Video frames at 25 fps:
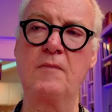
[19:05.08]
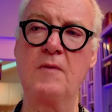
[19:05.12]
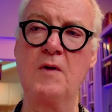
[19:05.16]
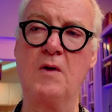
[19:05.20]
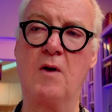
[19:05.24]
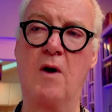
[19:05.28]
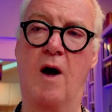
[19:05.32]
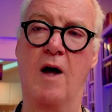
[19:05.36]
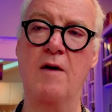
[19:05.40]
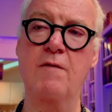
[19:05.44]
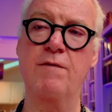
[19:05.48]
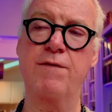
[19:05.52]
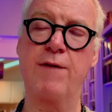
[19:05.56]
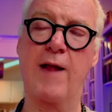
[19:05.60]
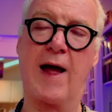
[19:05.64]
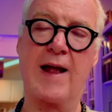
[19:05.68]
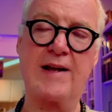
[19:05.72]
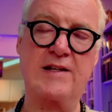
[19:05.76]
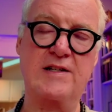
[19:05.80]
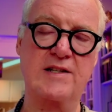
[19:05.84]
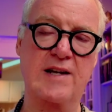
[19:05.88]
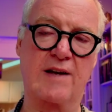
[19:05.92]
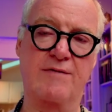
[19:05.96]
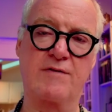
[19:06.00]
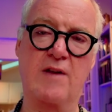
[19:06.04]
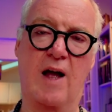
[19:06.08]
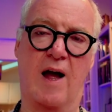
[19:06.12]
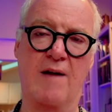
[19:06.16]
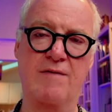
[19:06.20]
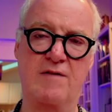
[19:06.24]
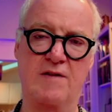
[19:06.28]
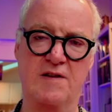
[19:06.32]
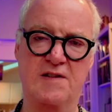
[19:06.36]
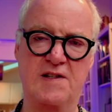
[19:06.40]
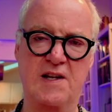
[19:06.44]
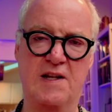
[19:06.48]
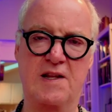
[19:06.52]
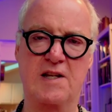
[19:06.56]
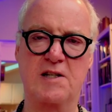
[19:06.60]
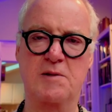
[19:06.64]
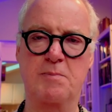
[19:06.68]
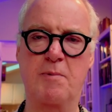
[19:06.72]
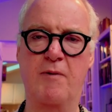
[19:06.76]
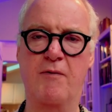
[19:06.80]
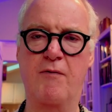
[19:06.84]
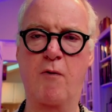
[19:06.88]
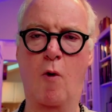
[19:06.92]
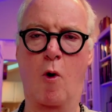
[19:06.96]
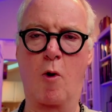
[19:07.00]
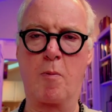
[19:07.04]
On flights, I've said this
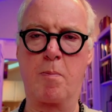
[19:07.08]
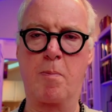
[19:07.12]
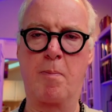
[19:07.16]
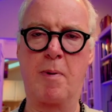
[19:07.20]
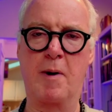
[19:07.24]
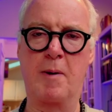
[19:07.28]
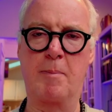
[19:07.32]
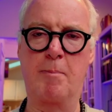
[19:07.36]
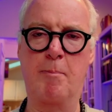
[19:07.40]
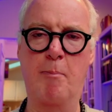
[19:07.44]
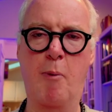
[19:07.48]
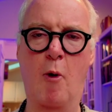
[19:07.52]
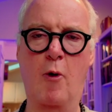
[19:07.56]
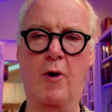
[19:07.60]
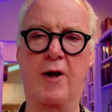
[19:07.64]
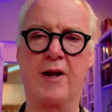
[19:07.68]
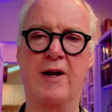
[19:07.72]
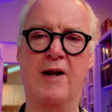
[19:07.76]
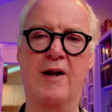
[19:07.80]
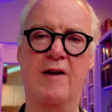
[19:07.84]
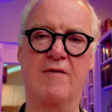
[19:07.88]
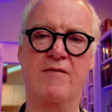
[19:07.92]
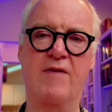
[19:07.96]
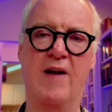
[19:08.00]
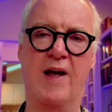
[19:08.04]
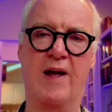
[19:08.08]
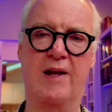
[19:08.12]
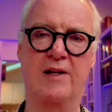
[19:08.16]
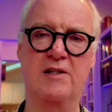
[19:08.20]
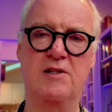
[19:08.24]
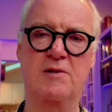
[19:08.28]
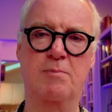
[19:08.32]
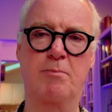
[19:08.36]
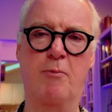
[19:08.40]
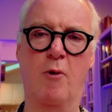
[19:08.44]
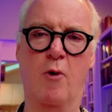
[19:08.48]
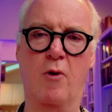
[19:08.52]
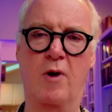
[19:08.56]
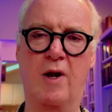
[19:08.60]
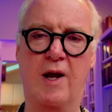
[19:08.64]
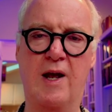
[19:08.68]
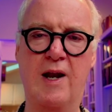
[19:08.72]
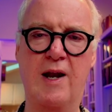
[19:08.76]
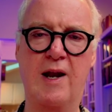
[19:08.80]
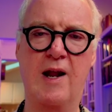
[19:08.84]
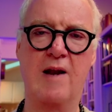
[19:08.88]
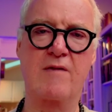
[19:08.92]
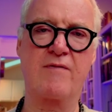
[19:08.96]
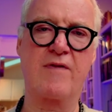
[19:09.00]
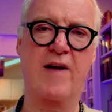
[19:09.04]
before, but book in advance. Book
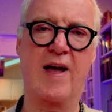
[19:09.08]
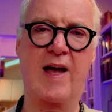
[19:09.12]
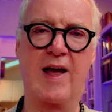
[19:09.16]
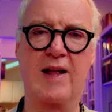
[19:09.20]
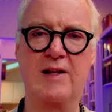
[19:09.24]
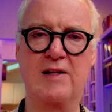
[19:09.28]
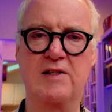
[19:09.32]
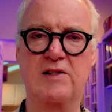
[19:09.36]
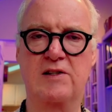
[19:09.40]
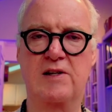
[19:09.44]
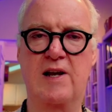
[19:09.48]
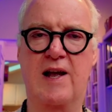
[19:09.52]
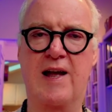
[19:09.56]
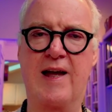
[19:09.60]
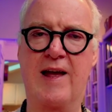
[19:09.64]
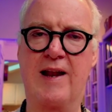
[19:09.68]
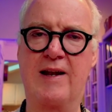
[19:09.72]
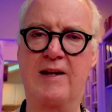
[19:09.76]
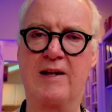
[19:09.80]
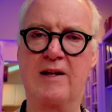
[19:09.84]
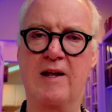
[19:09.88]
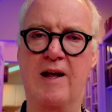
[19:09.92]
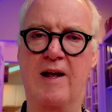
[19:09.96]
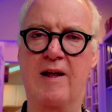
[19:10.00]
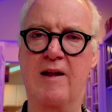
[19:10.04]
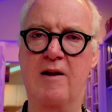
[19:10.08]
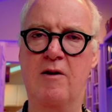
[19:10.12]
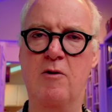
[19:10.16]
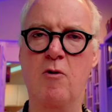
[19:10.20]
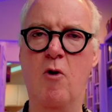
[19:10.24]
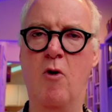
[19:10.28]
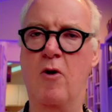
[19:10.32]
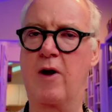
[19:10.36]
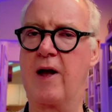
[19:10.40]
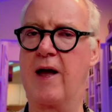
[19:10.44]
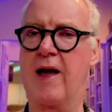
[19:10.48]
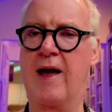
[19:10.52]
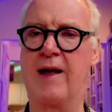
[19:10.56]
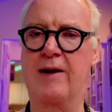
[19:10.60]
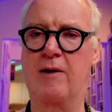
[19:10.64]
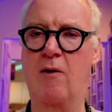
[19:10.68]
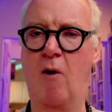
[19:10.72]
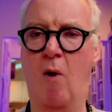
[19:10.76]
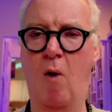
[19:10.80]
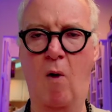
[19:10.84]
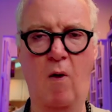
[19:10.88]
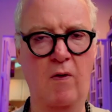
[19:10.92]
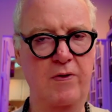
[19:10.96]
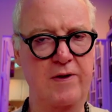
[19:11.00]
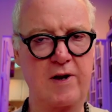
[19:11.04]
in advance and look at
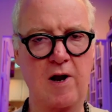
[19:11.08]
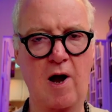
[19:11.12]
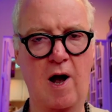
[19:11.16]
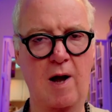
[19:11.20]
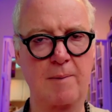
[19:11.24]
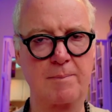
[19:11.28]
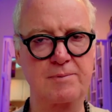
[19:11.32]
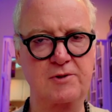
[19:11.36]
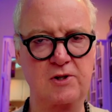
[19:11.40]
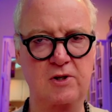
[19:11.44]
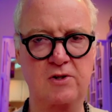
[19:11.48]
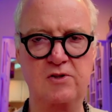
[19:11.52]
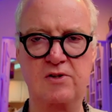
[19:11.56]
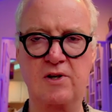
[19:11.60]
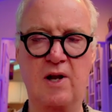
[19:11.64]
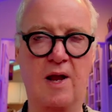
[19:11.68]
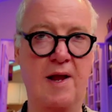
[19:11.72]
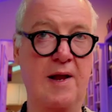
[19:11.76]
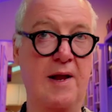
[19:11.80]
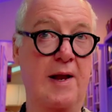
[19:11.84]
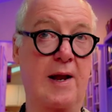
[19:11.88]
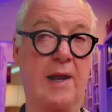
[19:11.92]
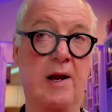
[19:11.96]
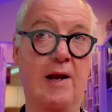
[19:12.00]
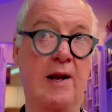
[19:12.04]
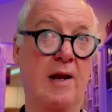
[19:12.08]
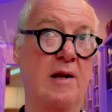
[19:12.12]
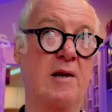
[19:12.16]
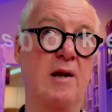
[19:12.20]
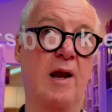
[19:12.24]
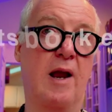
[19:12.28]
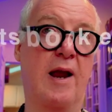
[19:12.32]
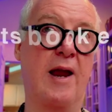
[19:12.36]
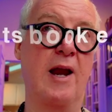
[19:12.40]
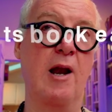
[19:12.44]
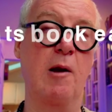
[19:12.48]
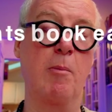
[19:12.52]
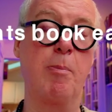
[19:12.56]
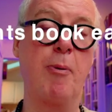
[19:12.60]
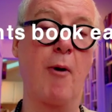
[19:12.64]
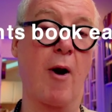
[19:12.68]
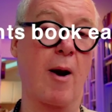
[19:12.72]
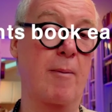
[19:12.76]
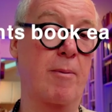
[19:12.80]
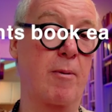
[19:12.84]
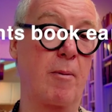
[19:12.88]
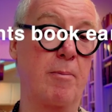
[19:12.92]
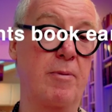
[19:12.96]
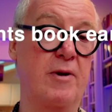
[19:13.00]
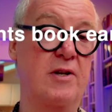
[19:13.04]
all the options. It'll
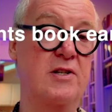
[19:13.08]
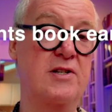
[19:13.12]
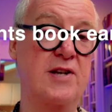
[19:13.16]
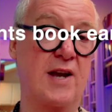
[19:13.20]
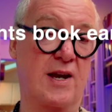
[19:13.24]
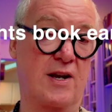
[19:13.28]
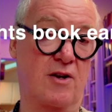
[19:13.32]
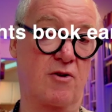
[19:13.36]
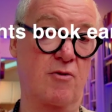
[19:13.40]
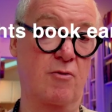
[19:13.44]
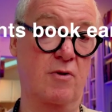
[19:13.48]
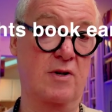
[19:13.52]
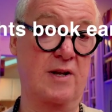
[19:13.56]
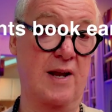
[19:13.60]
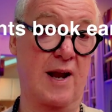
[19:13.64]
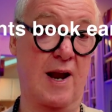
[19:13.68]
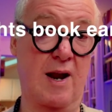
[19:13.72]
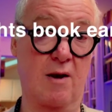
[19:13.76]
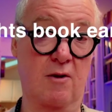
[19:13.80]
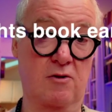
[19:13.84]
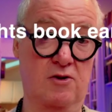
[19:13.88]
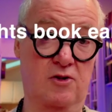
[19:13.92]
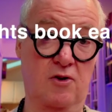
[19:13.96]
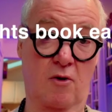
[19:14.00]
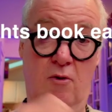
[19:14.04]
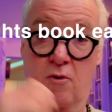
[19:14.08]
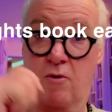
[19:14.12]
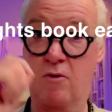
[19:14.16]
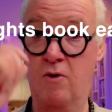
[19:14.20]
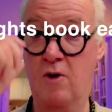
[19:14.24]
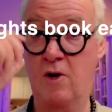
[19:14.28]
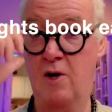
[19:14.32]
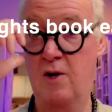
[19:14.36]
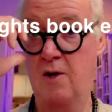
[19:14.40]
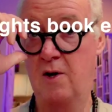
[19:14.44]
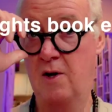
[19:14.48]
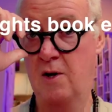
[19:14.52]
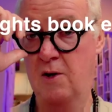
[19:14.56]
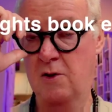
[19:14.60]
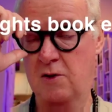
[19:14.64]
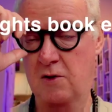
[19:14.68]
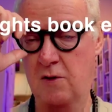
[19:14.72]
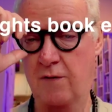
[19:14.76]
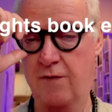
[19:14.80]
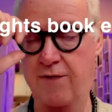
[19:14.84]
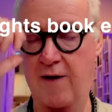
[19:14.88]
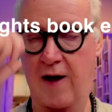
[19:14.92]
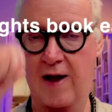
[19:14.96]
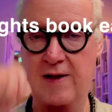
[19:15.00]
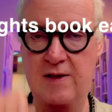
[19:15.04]
probably take you a day or so
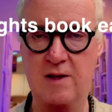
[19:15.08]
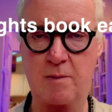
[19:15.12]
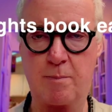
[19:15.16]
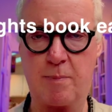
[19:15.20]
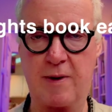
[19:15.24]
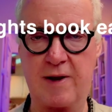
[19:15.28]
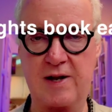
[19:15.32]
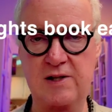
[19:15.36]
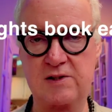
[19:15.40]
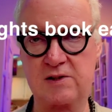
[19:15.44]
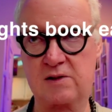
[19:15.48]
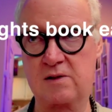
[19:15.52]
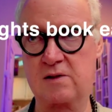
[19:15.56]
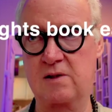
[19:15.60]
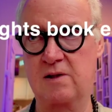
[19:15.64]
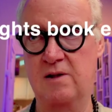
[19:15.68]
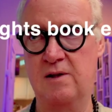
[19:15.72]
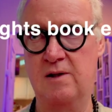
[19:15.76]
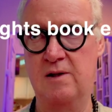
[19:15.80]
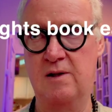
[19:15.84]
to find the best